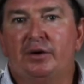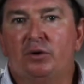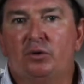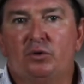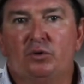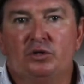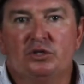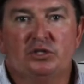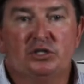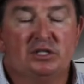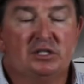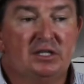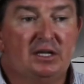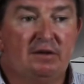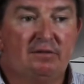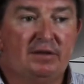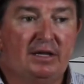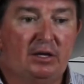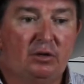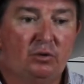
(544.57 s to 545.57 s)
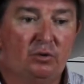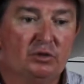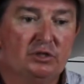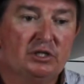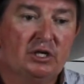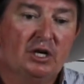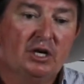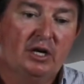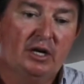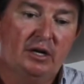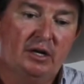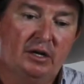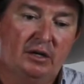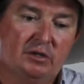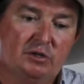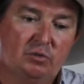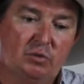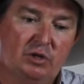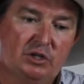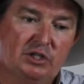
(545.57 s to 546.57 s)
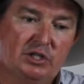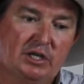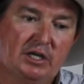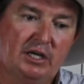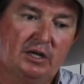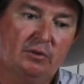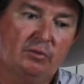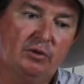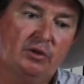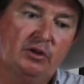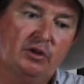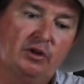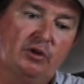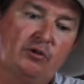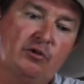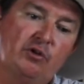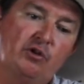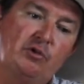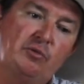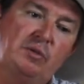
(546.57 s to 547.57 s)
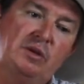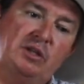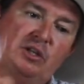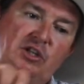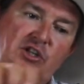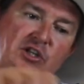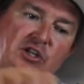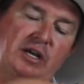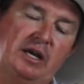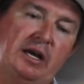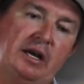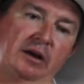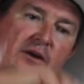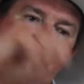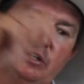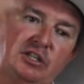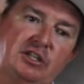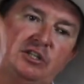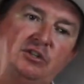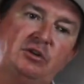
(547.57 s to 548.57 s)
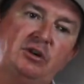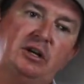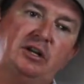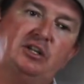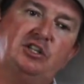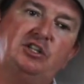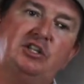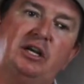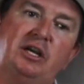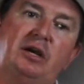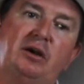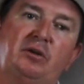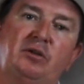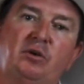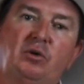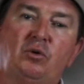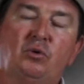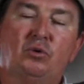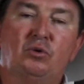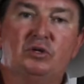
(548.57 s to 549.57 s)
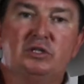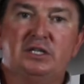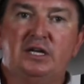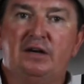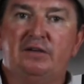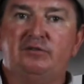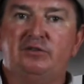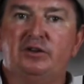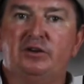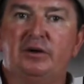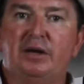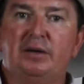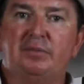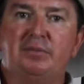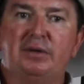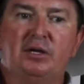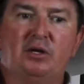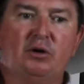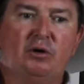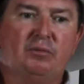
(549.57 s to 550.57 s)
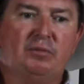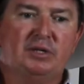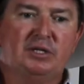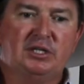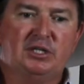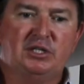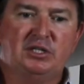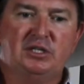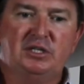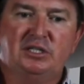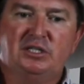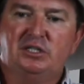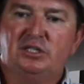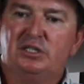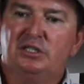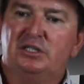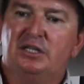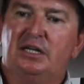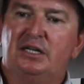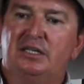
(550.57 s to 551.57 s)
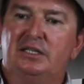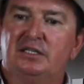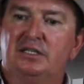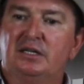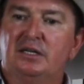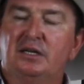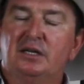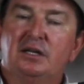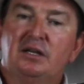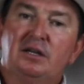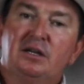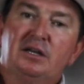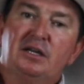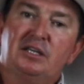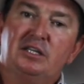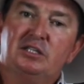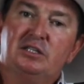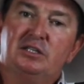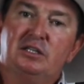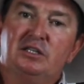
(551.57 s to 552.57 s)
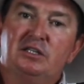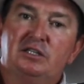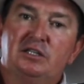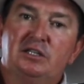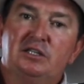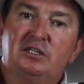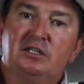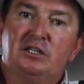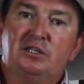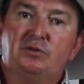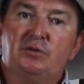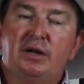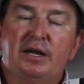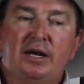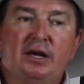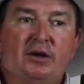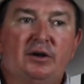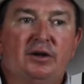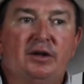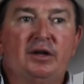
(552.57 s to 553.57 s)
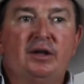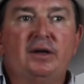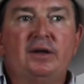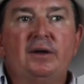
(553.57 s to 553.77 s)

horse, just love that horse. And I was watching it with the groom in the shower, and she's trying to shower the horse after a great big competition. He's just done his round, and